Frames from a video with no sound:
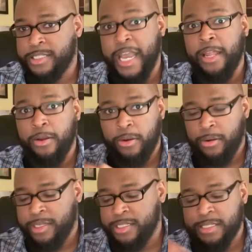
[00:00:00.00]

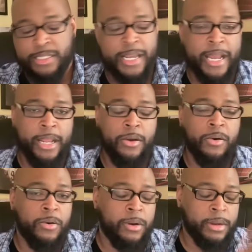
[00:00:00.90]
Taylor in Cincinnati,
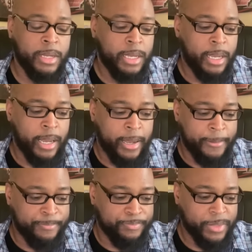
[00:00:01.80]
or
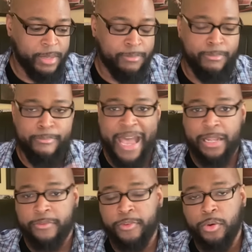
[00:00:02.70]

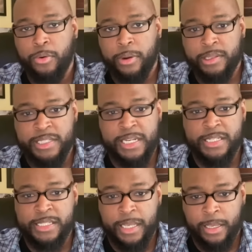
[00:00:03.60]
Matt LaFleur in
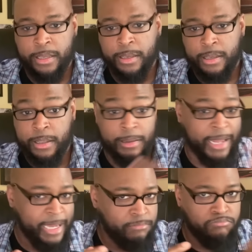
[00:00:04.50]
Tennessee,
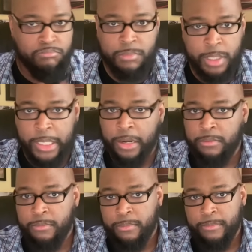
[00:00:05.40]
like, you
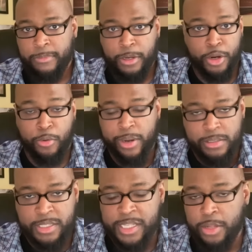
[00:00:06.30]
know,
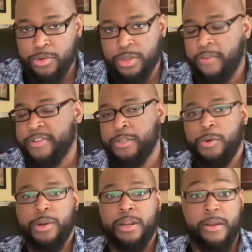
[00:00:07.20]
current Steelers offensive
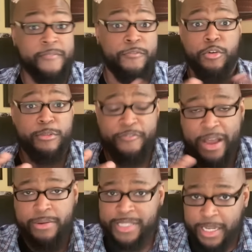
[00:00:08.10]
coordinator and former
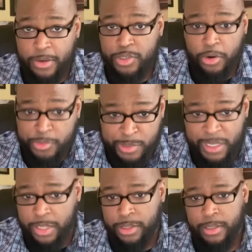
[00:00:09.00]
Falcons head coach Arthur
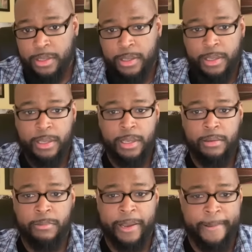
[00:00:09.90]
Smith,
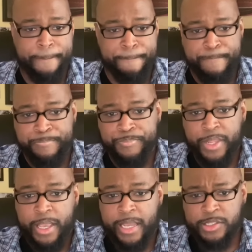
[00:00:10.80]
right?
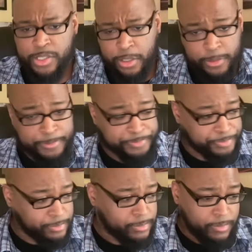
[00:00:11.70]
And so
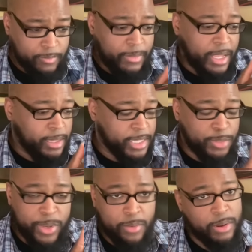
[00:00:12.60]

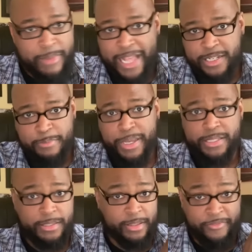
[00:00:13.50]
this week 1 matchup
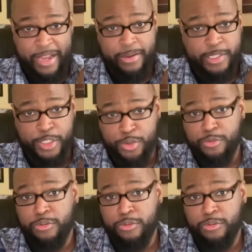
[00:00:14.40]
pits the Falcons'